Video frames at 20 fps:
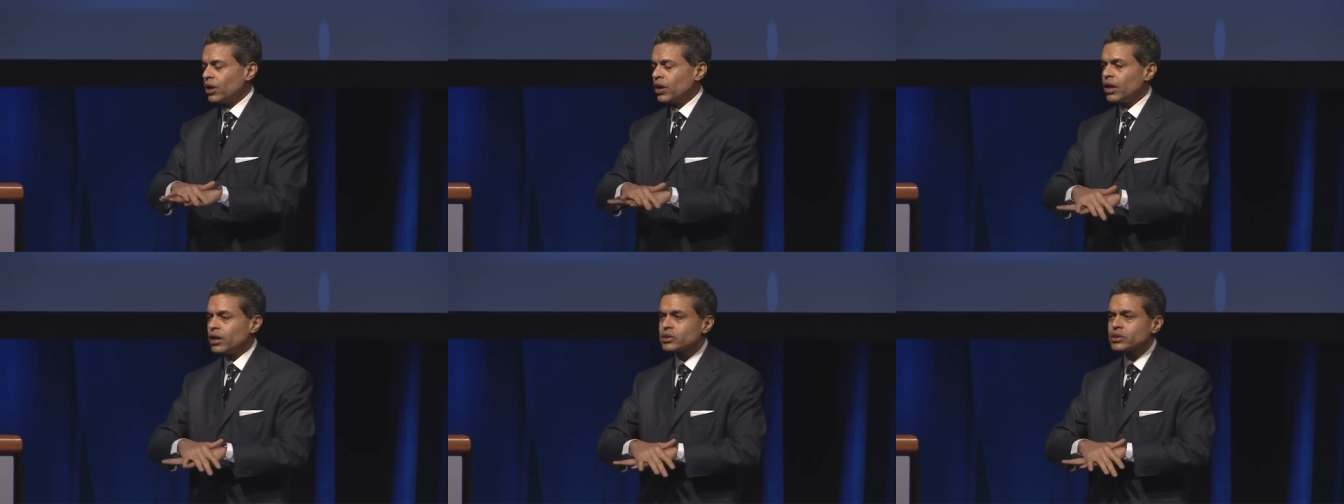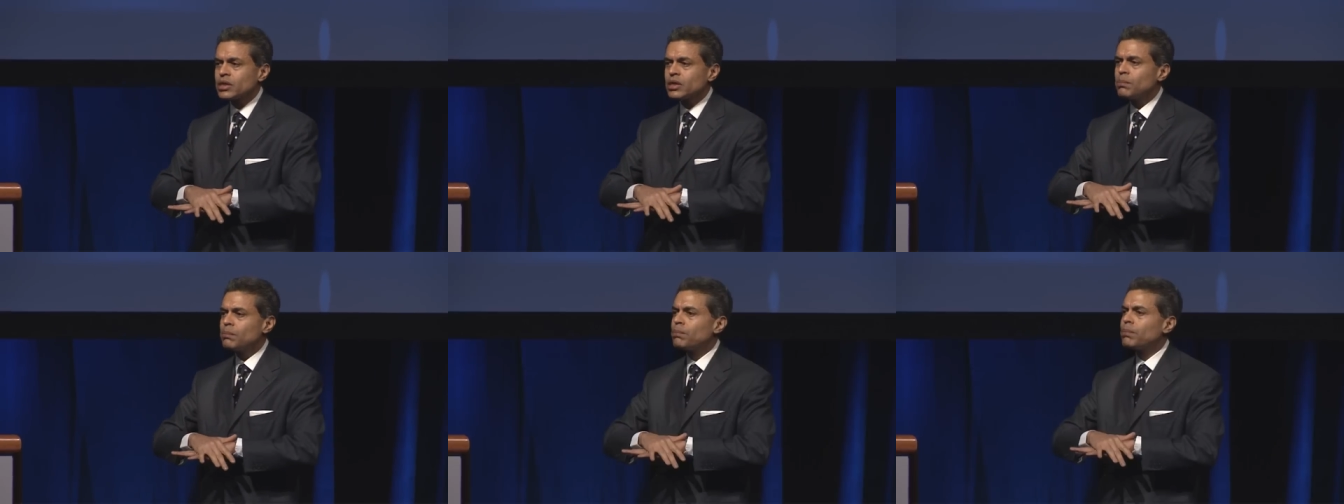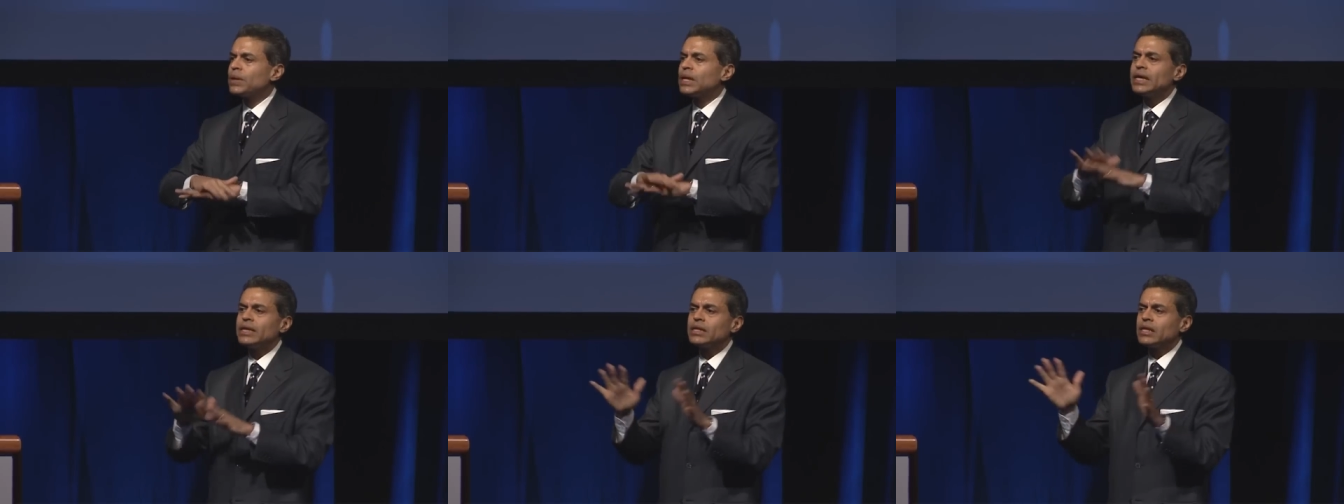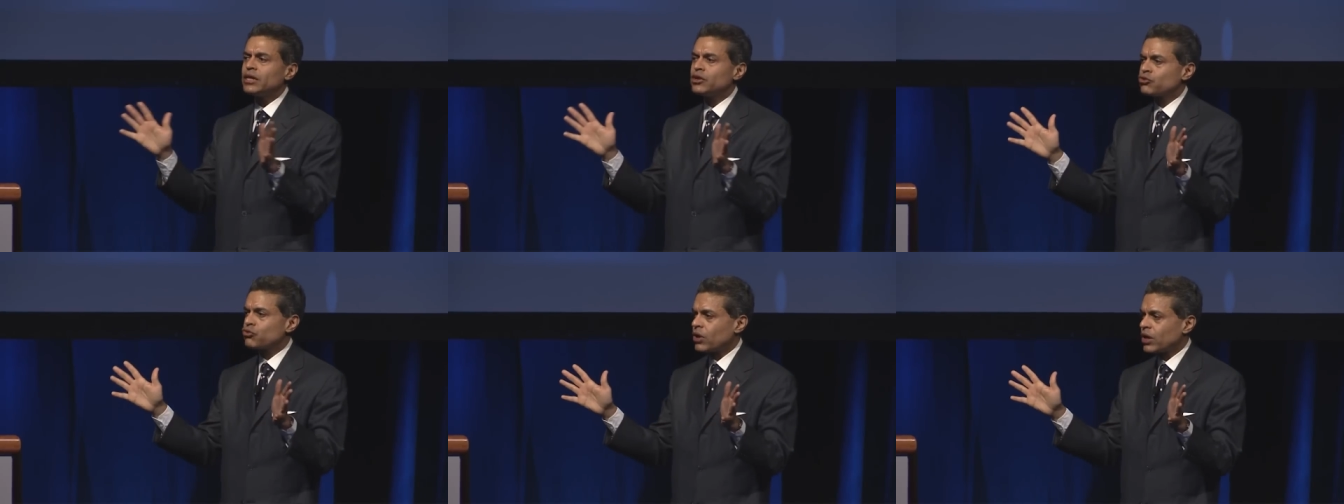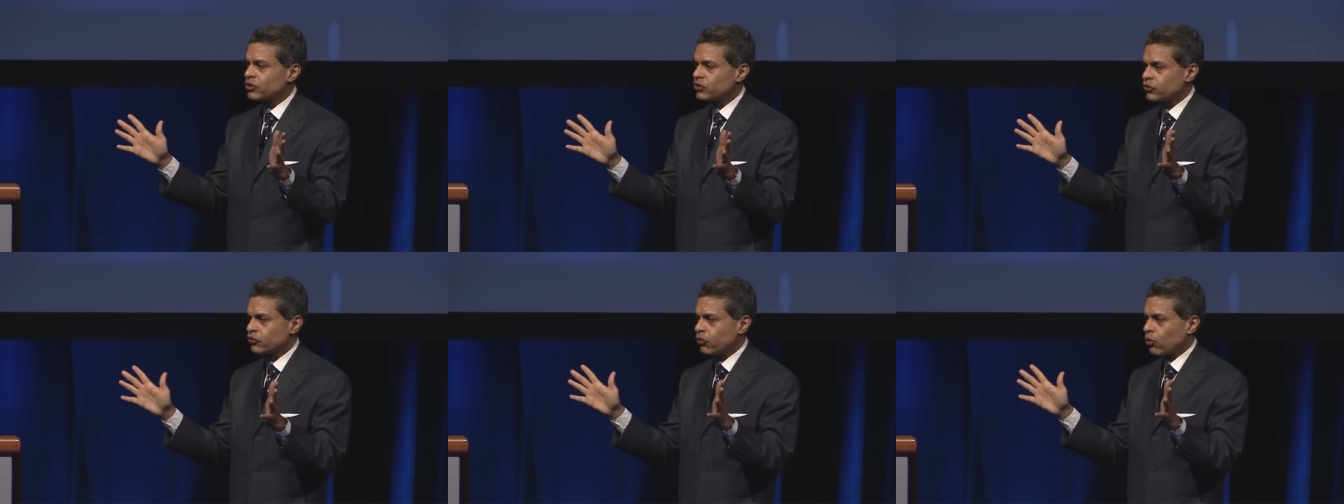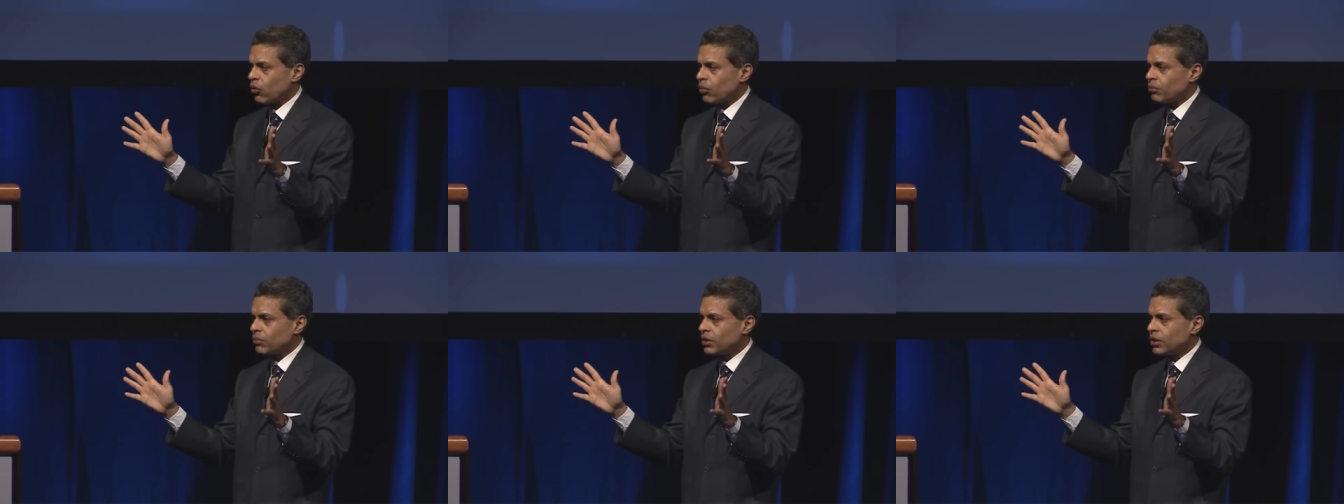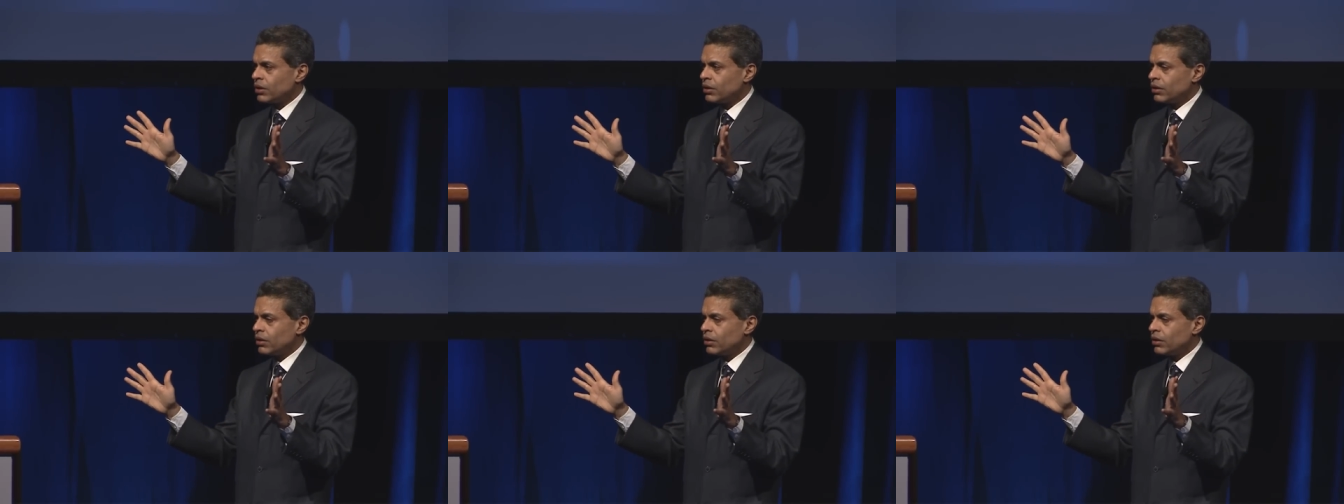It's completely transformed,